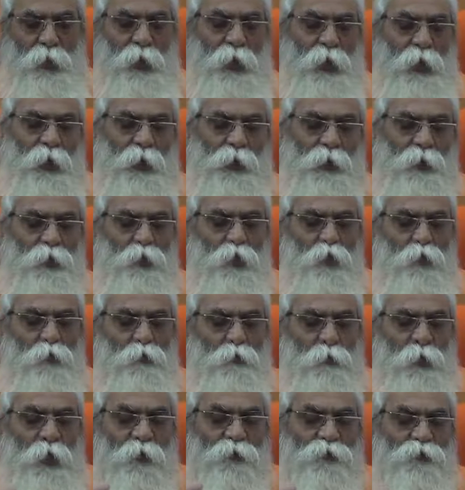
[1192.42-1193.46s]
And you
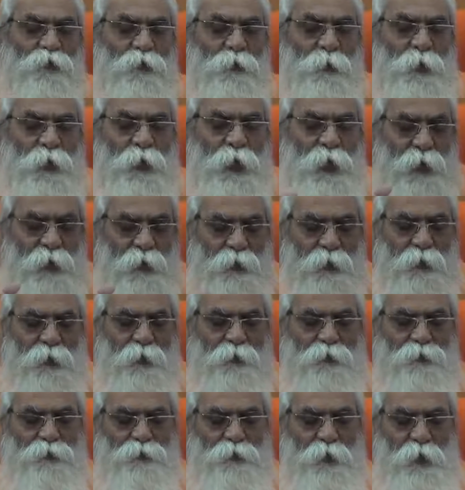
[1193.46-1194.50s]
must be
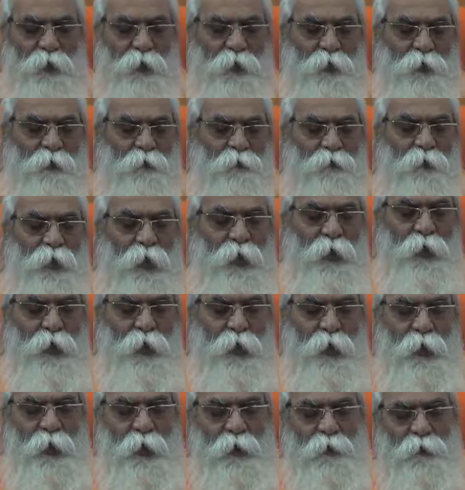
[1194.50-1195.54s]
understand
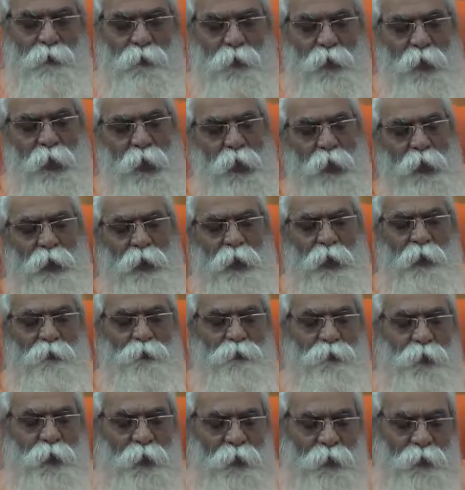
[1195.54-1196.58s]
why they are
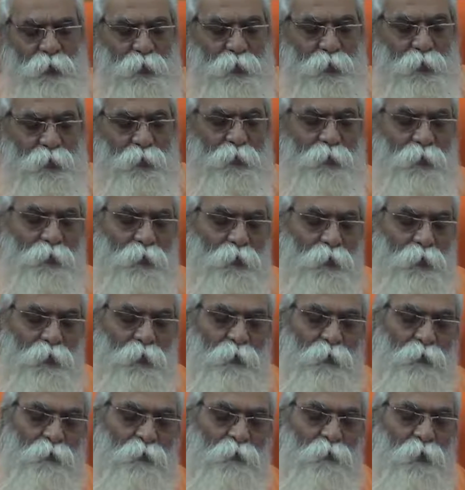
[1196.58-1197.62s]
affected,
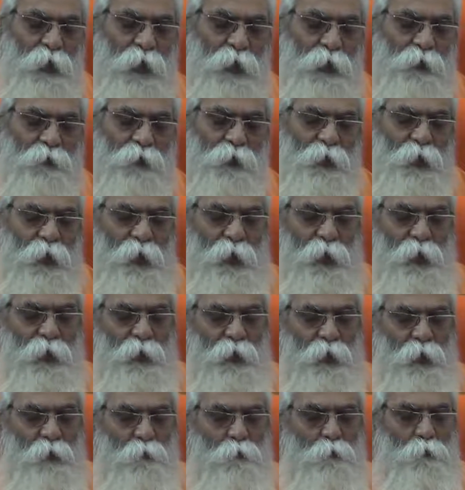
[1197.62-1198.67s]
why they
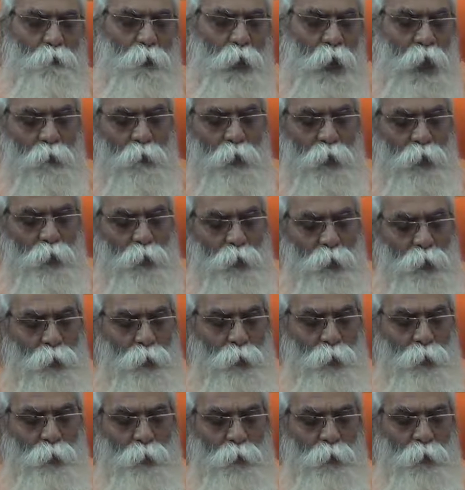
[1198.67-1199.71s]
are empower
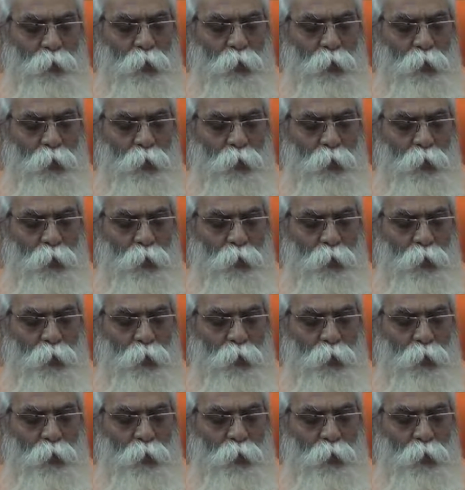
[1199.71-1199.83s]
you,